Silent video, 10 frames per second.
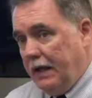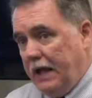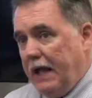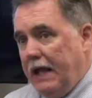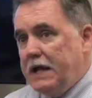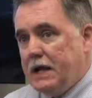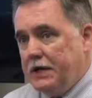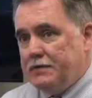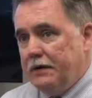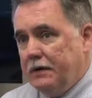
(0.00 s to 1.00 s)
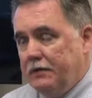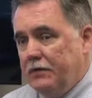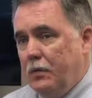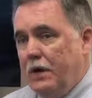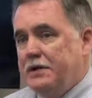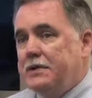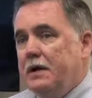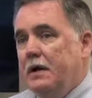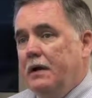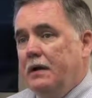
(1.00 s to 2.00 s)
any country to which
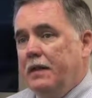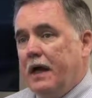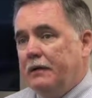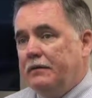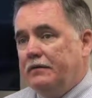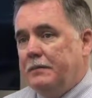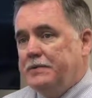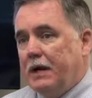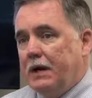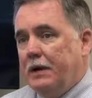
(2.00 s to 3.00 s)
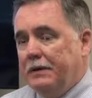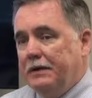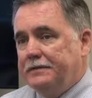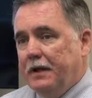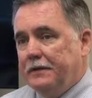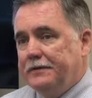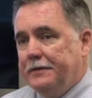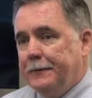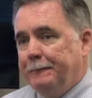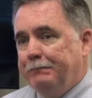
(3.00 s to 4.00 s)
that subject company sells
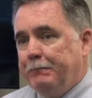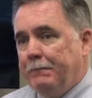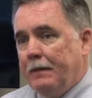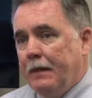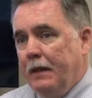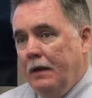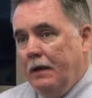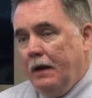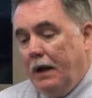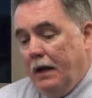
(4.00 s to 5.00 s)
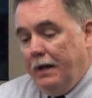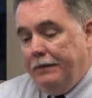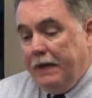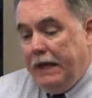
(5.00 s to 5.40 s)
to. The